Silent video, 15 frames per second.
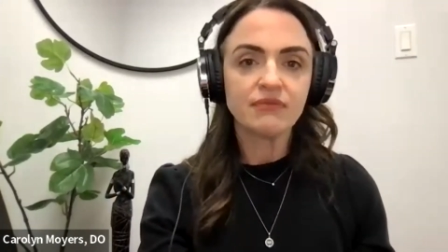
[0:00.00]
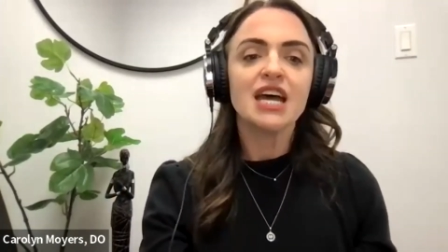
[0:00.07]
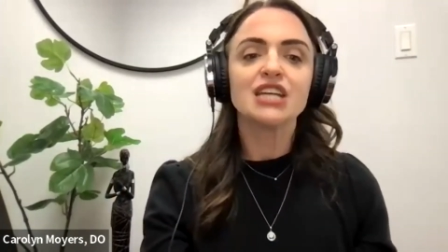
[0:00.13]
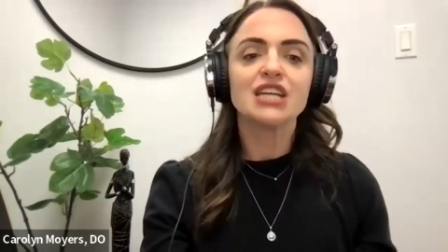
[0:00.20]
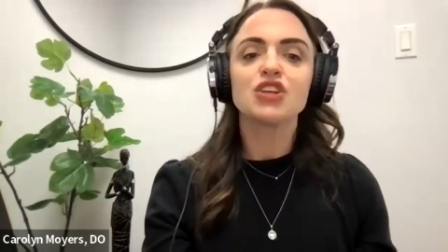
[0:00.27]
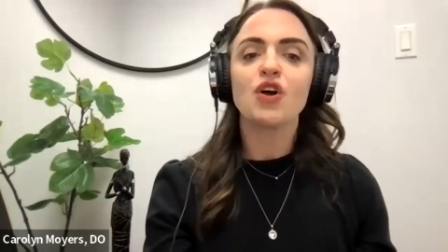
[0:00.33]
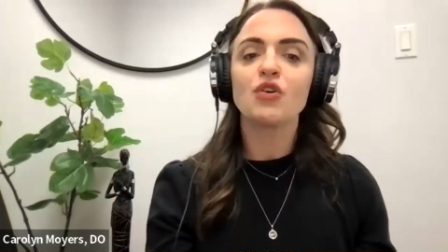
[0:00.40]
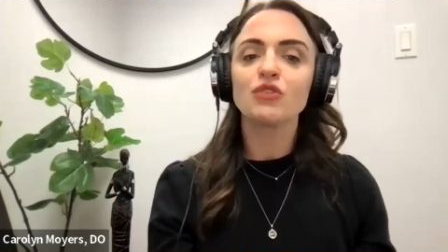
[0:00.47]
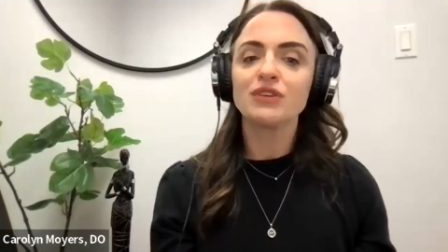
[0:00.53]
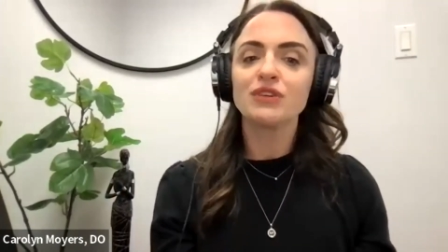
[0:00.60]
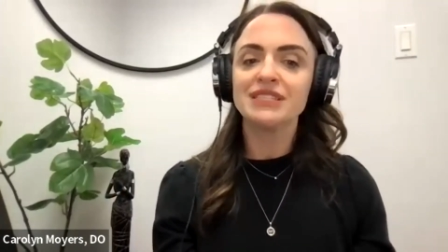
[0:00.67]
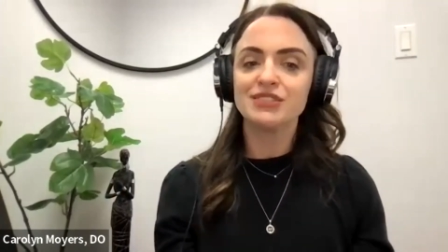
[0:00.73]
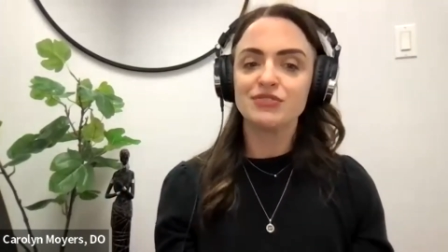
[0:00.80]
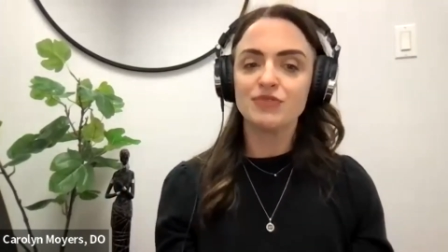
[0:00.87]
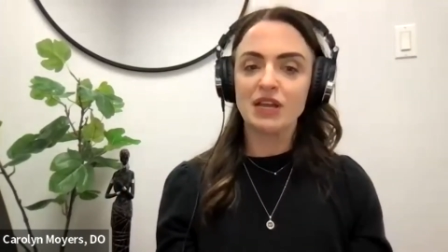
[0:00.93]
A total
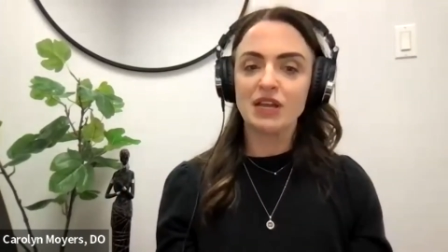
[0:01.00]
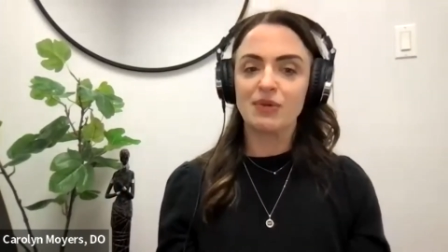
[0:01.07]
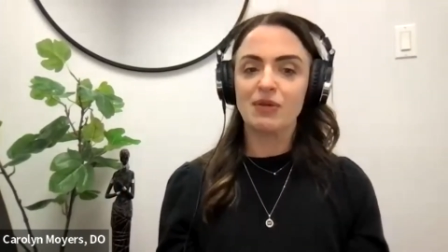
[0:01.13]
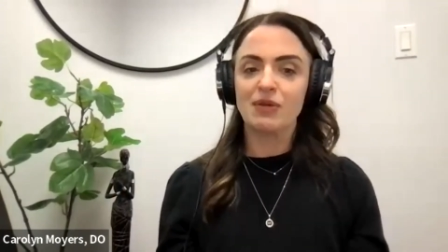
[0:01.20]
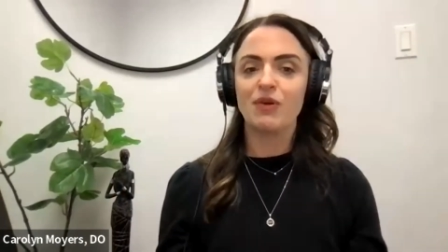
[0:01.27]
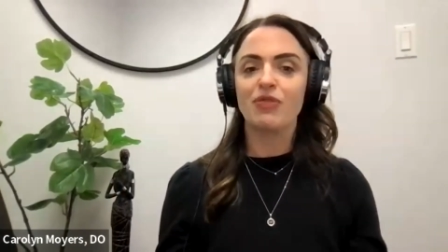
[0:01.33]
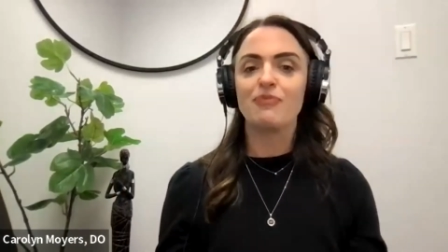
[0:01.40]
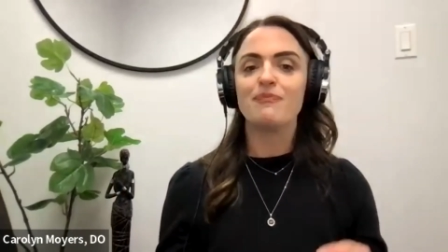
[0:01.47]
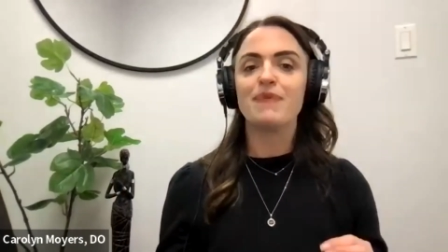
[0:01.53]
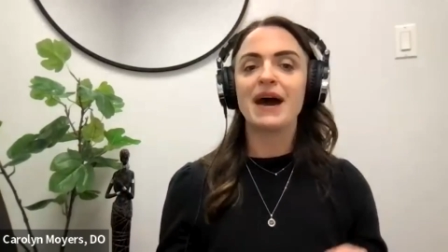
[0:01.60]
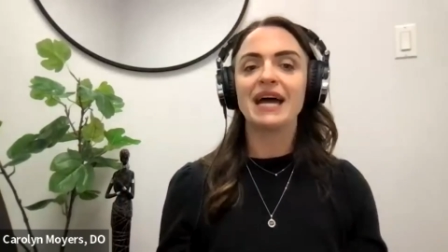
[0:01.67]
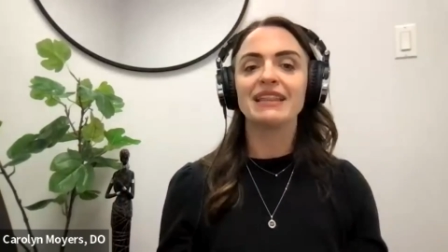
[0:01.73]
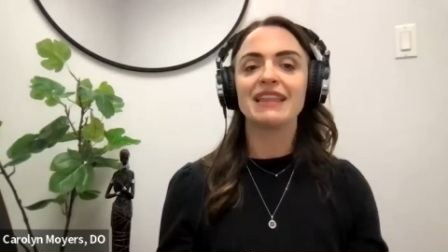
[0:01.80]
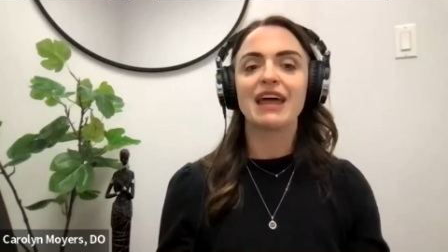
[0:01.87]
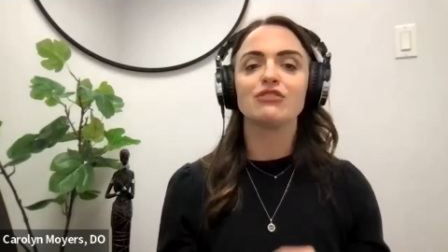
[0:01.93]
hysterectomy with
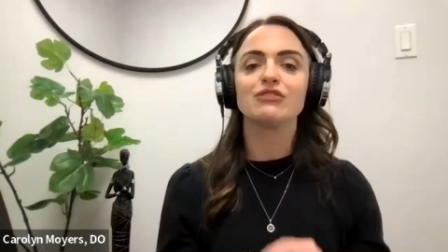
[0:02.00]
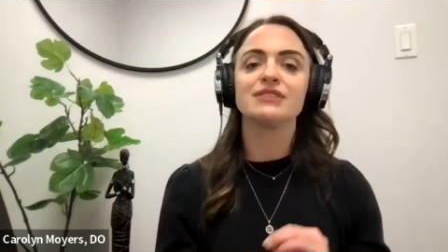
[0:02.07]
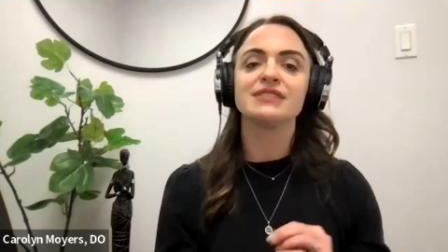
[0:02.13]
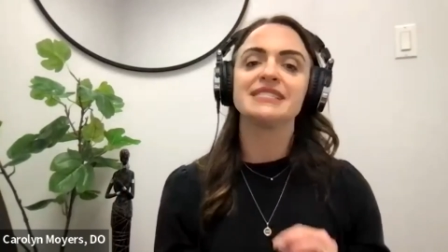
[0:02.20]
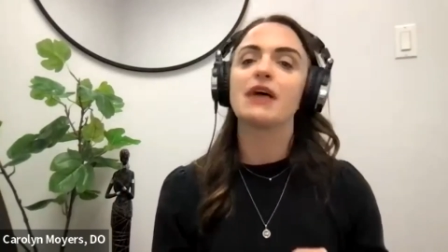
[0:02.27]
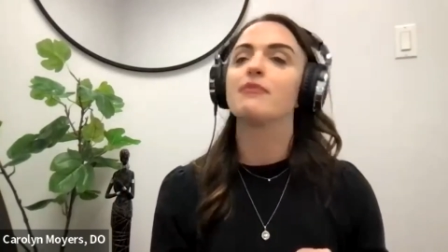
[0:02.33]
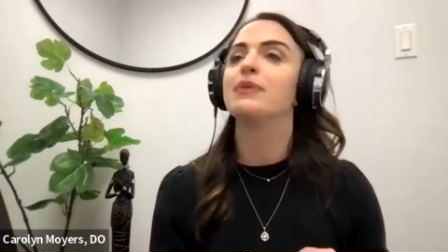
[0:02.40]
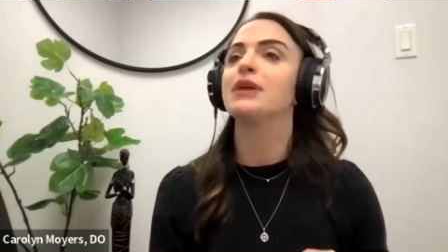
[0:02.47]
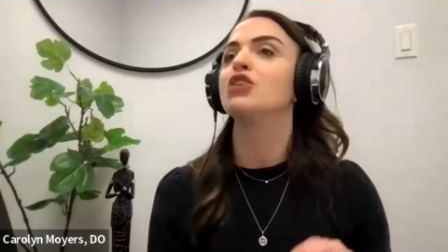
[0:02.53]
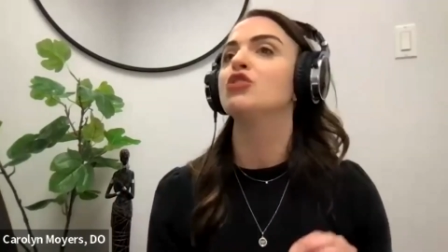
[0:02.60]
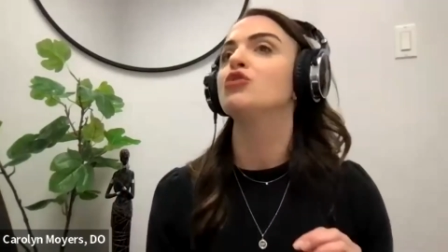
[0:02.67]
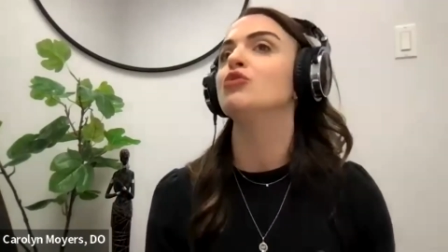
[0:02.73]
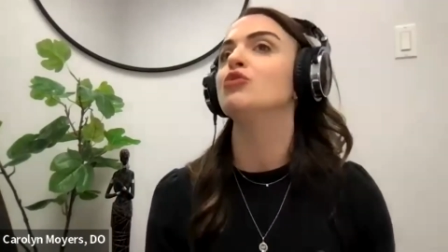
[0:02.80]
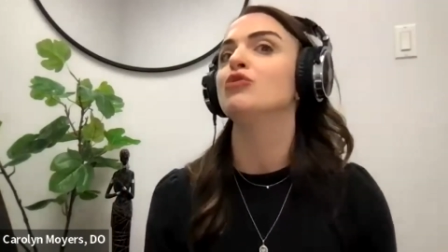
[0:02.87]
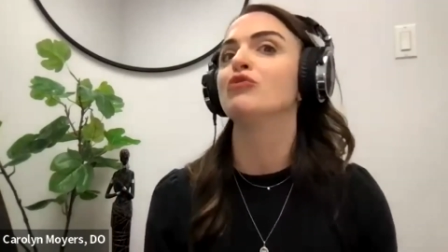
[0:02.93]
bilateral
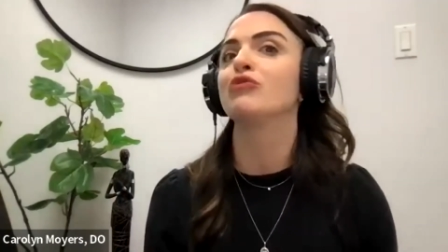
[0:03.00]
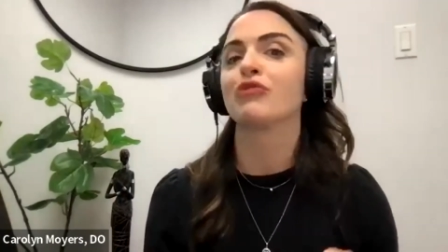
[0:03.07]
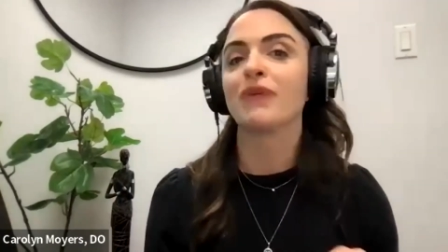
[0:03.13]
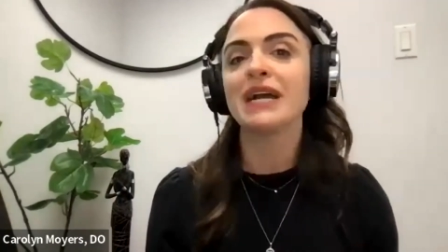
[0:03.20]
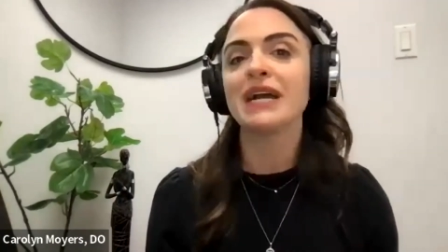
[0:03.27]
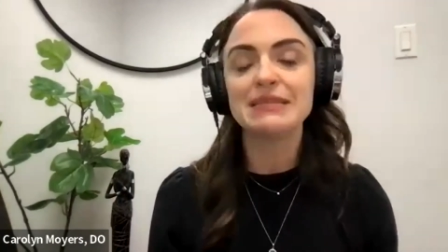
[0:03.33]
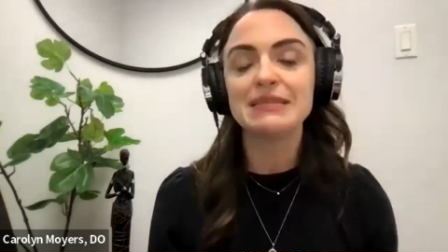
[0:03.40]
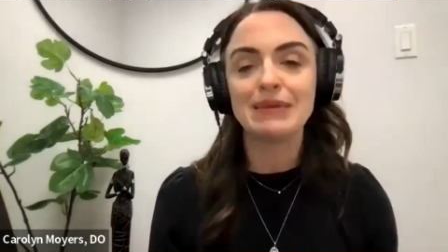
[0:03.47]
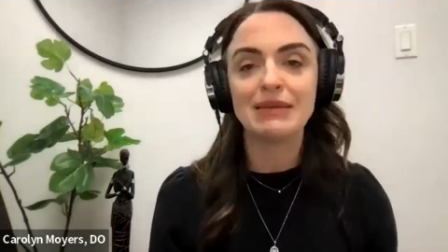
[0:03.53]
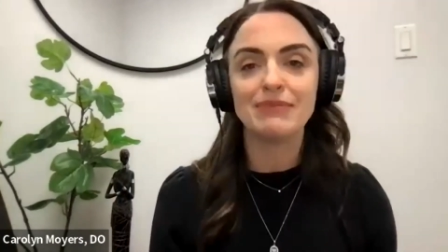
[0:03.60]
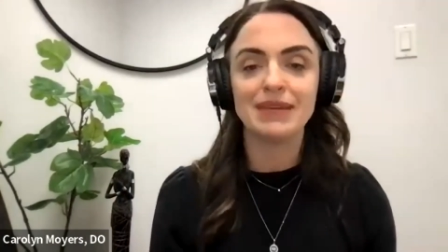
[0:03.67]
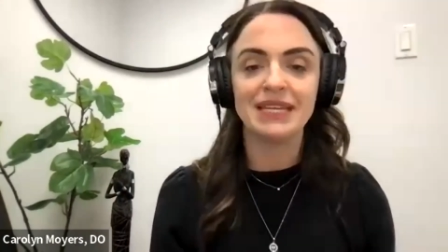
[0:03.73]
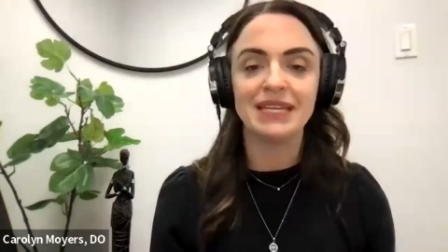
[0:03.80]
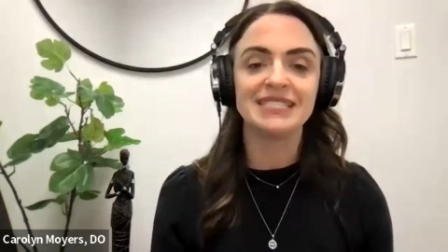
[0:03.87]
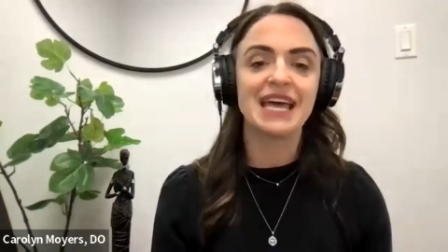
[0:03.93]
salpingoophorectomy
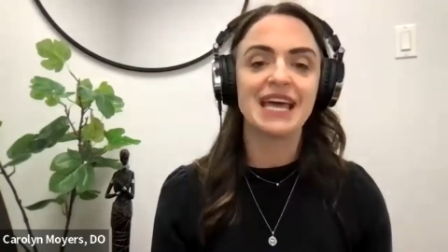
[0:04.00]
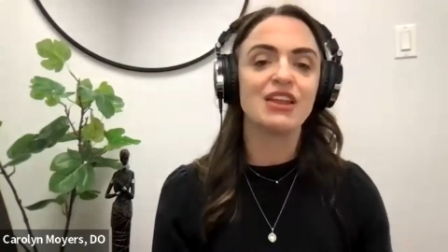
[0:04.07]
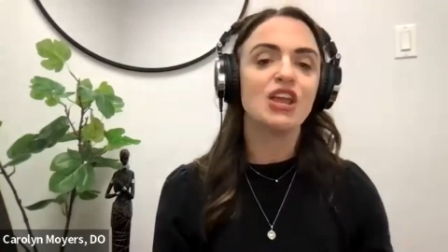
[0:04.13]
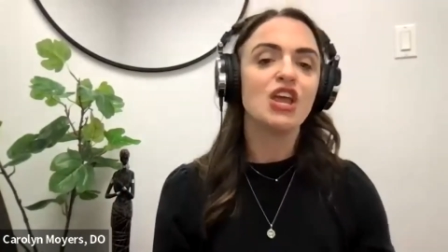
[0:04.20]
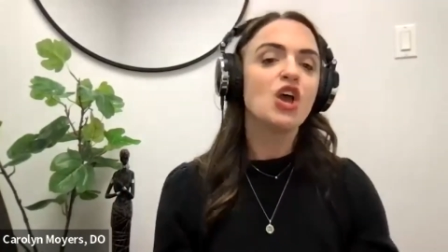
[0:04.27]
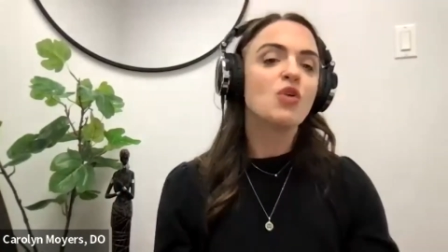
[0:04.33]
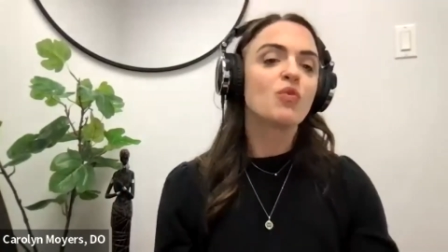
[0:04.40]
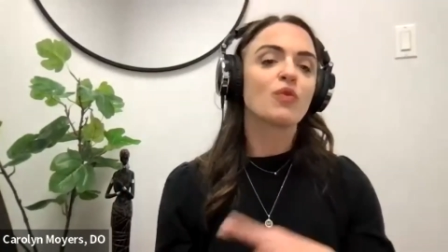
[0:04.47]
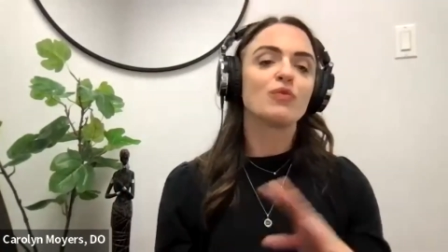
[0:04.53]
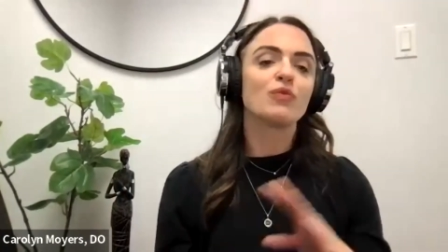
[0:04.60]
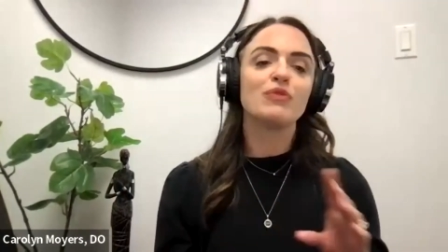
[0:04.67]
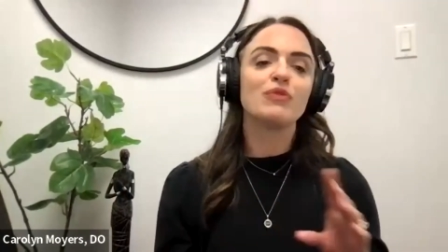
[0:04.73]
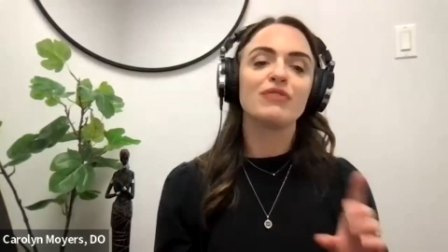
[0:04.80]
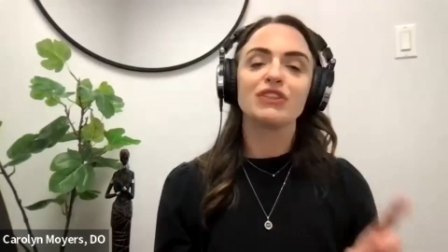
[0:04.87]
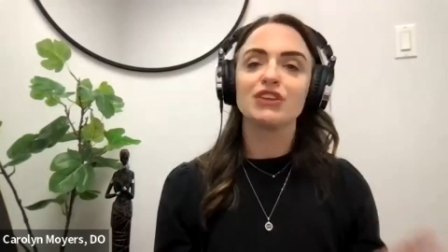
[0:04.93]
means that we're
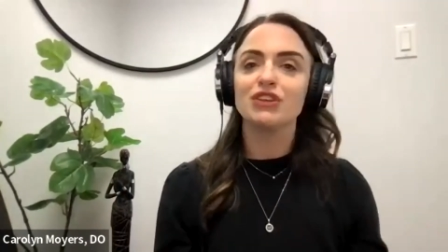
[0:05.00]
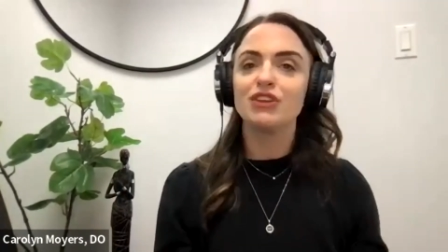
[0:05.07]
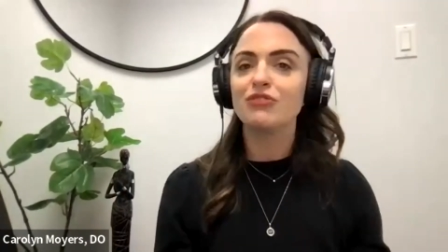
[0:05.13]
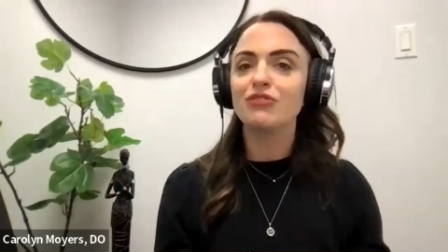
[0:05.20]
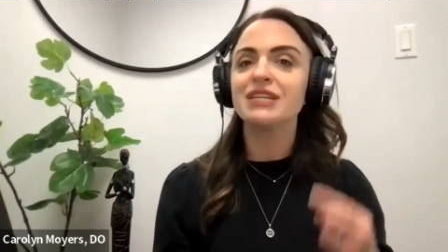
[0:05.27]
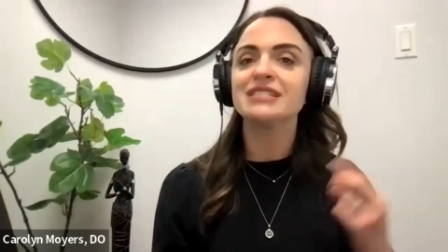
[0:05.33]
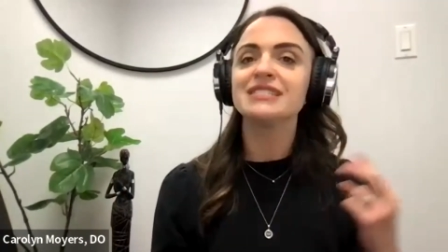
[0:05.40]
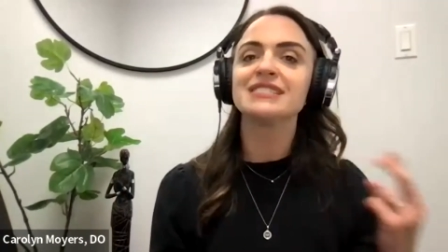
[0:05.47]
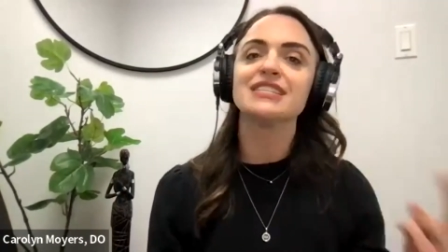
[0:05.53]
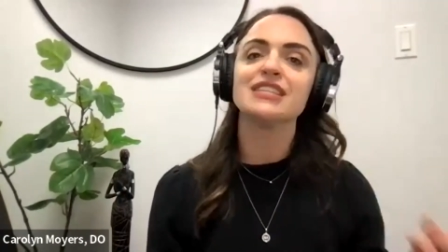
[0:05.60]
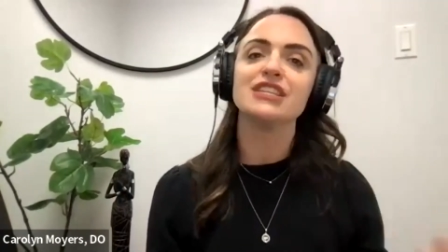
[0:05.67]
removing the uterus,